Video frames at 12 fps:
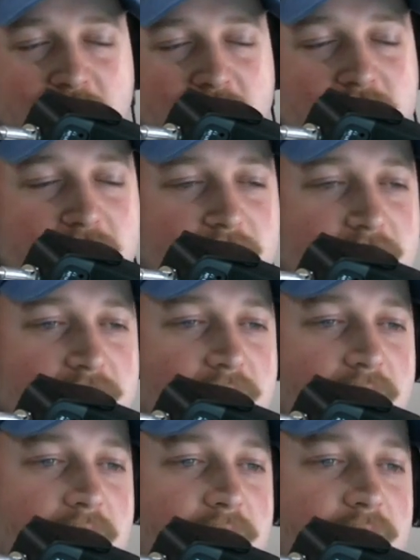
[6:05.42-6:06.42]
Vinicius,
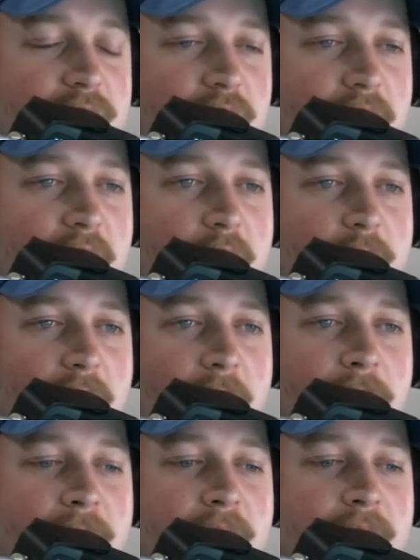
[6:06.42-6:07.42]
and then Rodrigo.
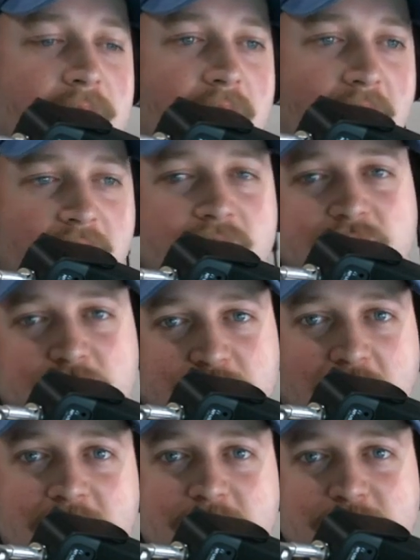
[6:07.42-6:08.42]
But Haaland's the
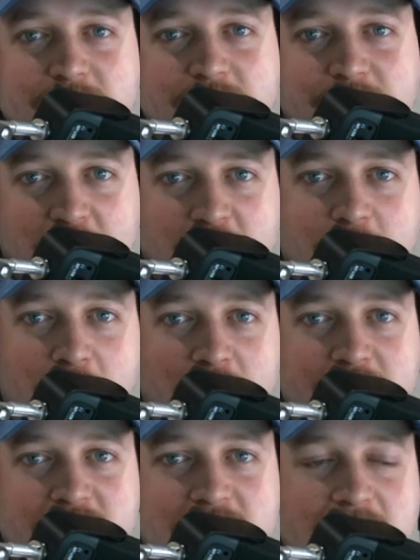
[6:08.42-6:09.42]
front focal
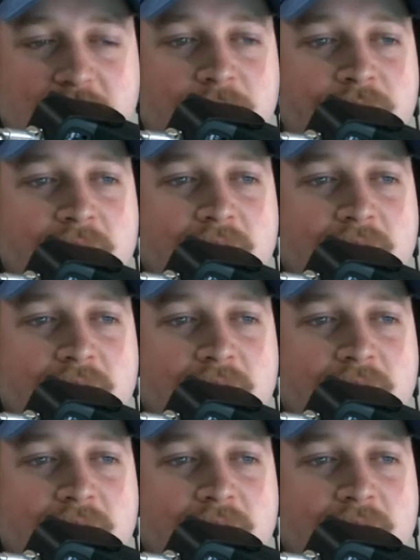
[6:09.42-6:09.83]
point for City,